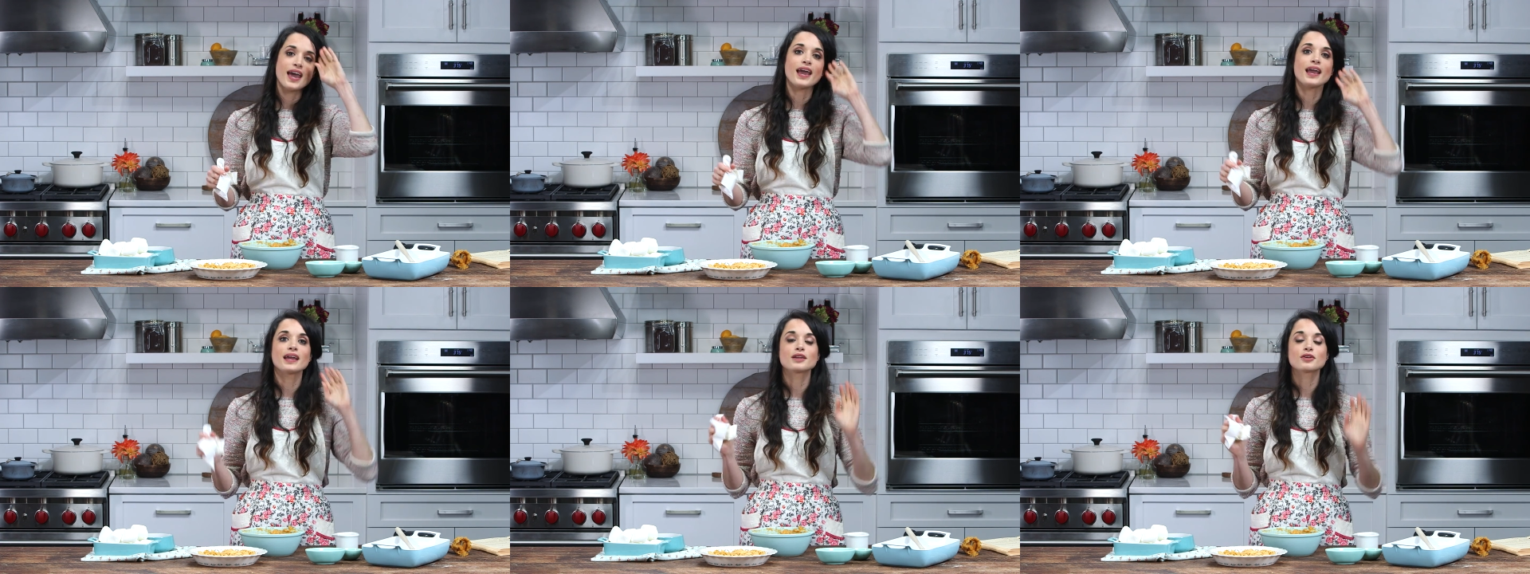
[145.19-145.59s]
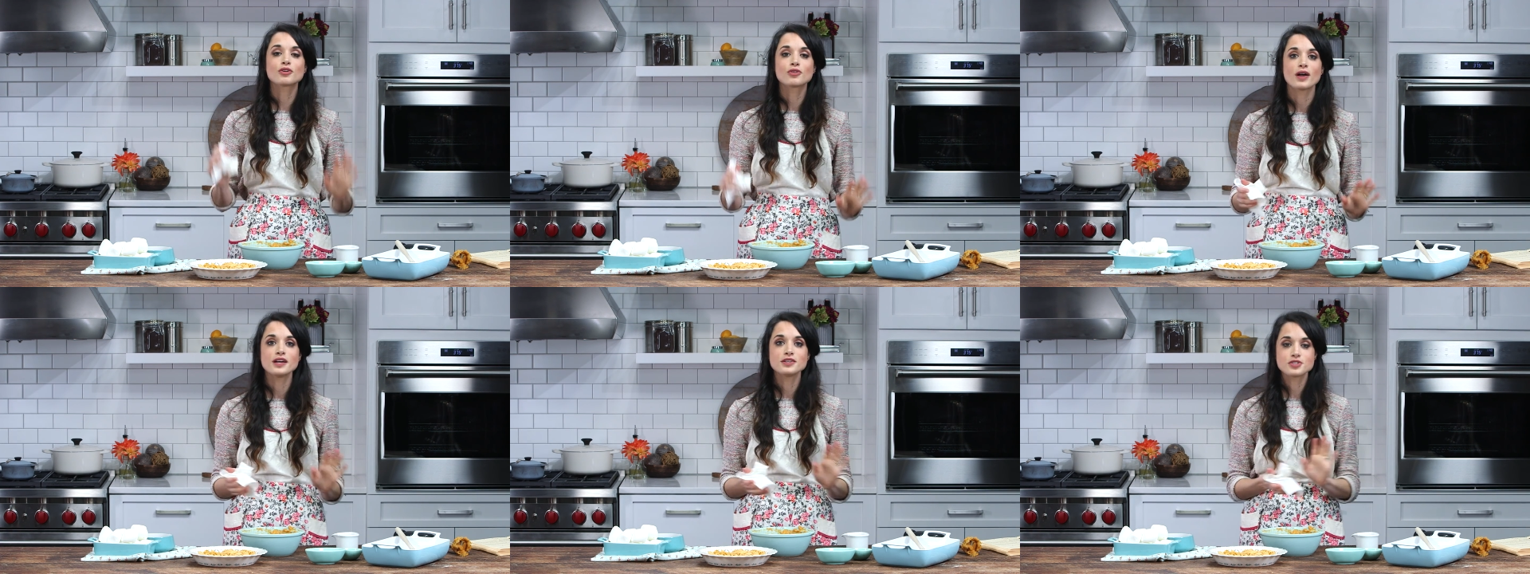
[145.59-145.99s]
and
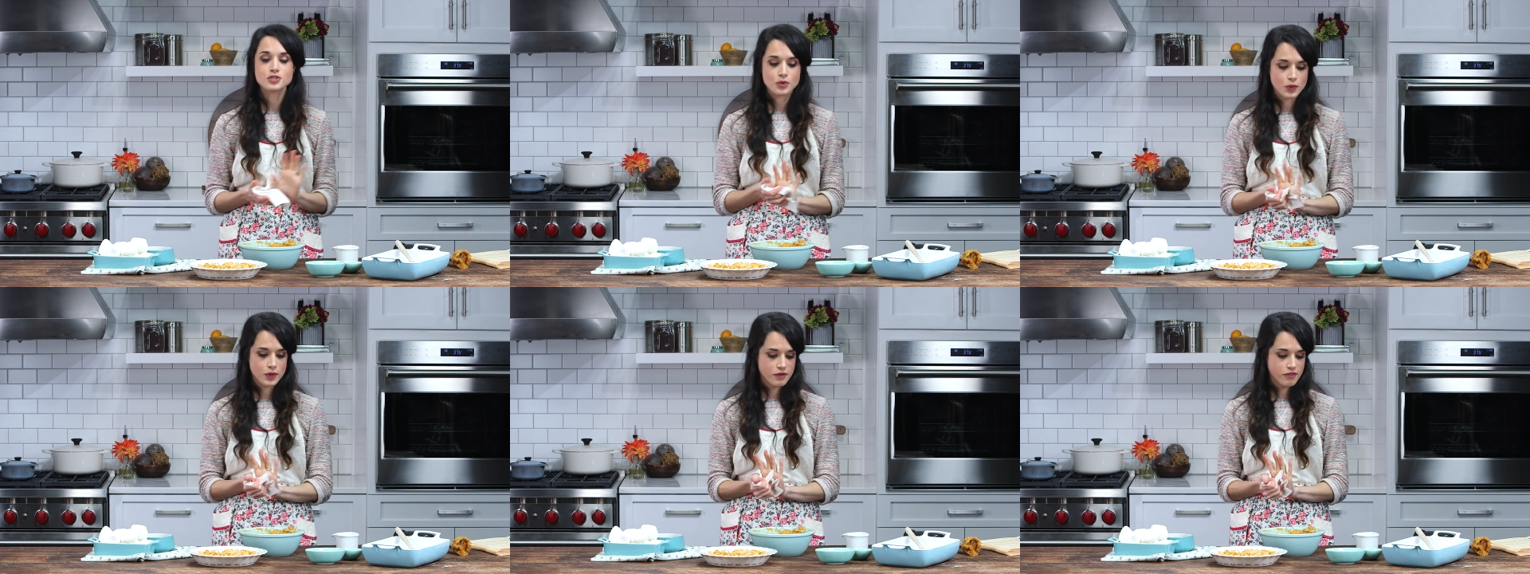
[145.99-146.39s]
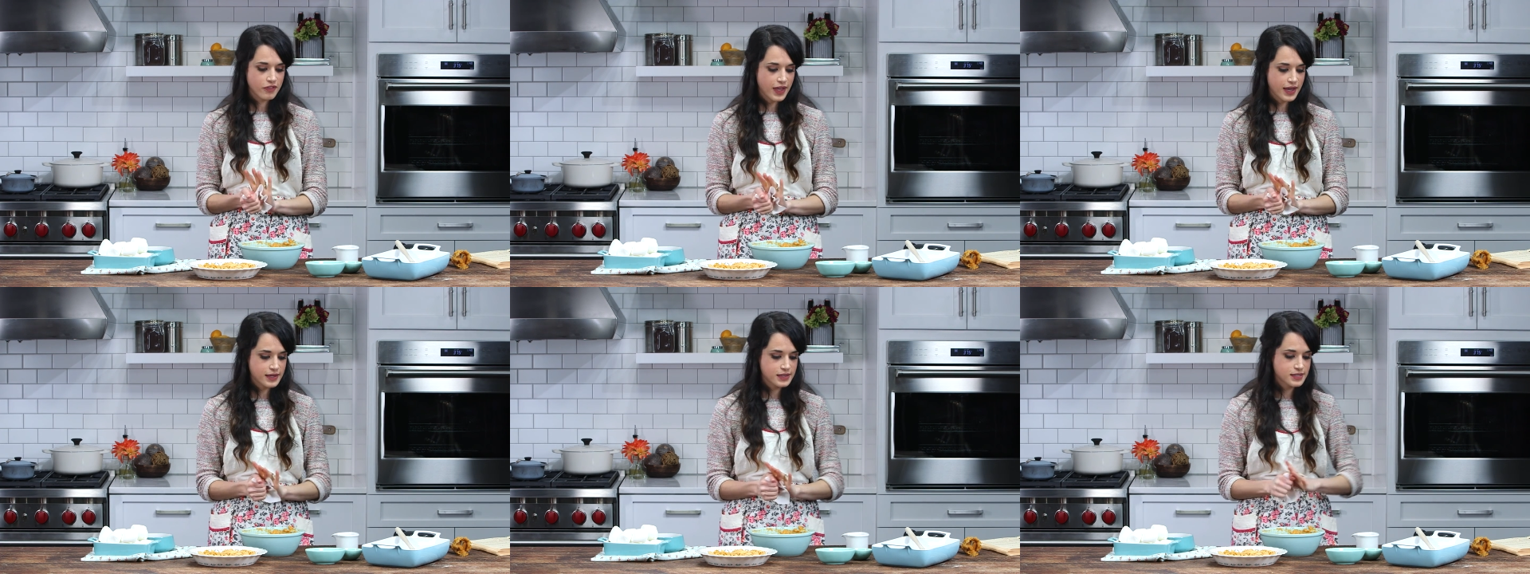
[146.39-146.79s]
crushed
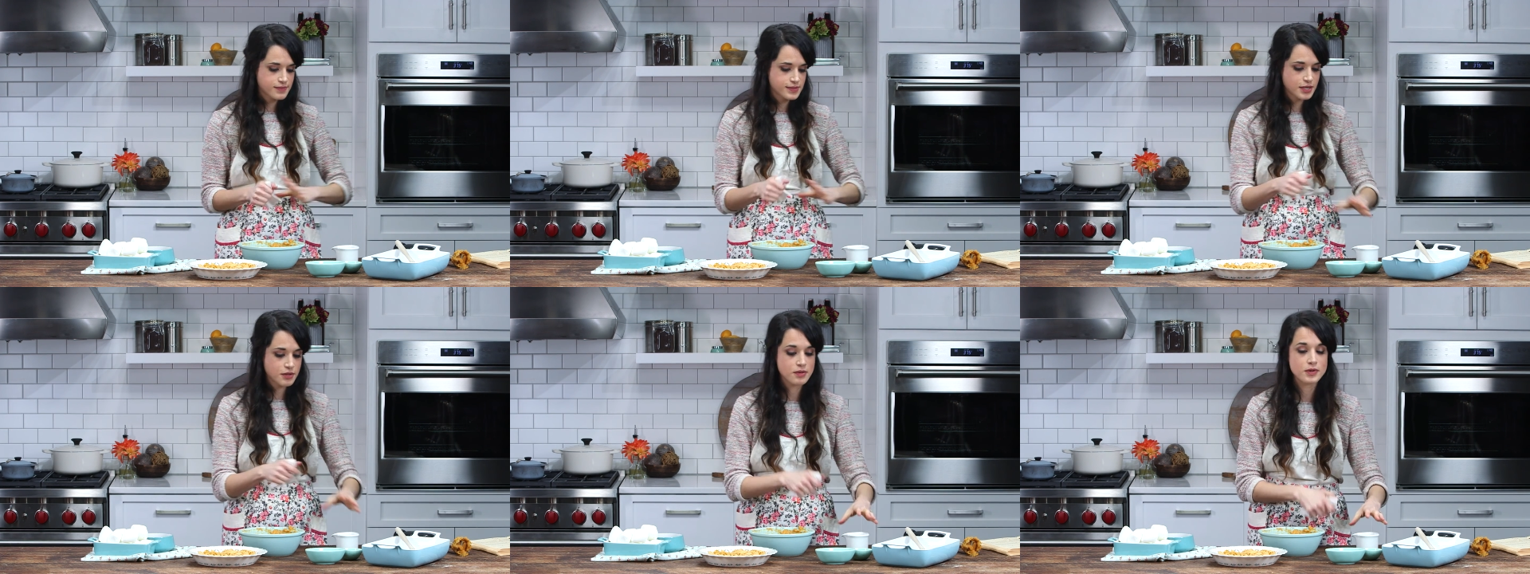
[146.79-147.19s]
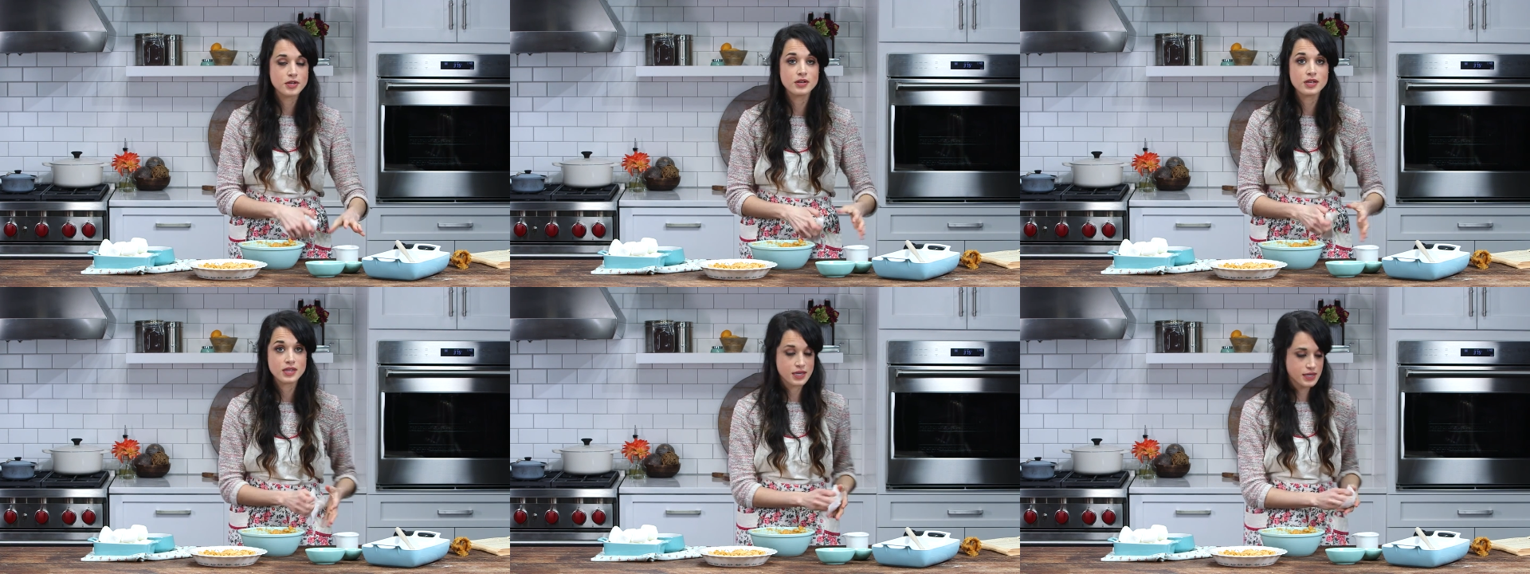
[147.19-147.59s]
cornflakes. So the
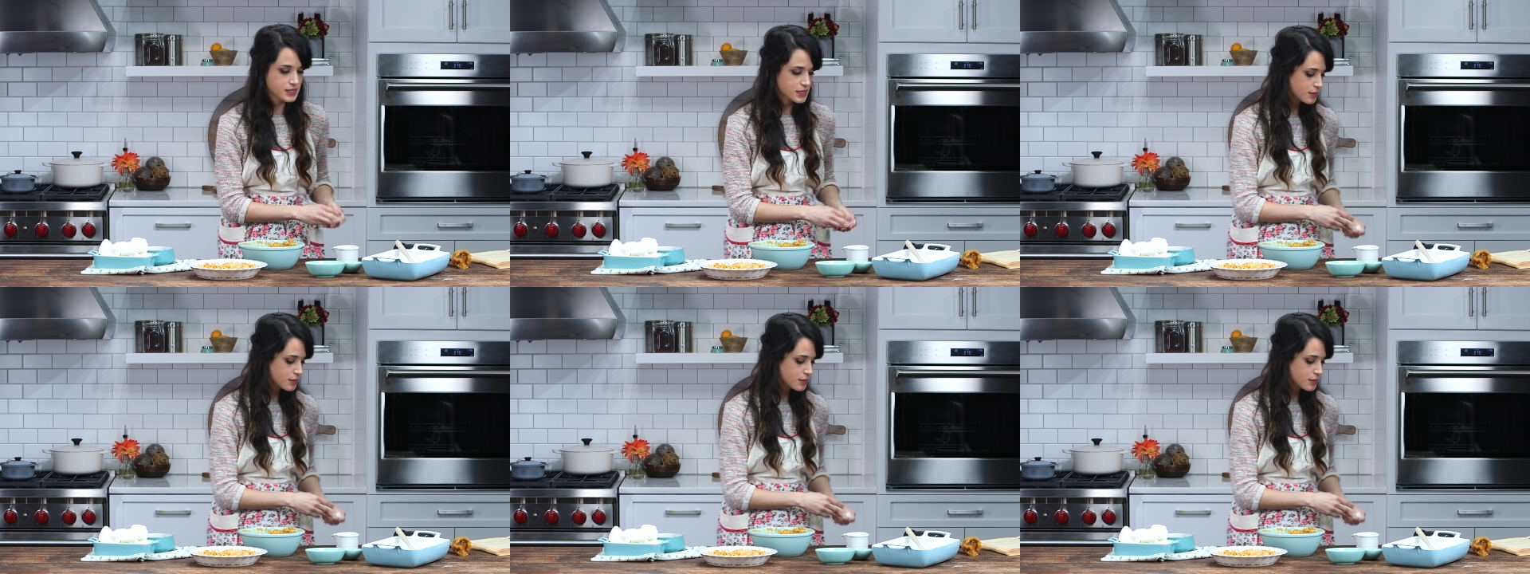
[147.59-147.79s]
beauty of this,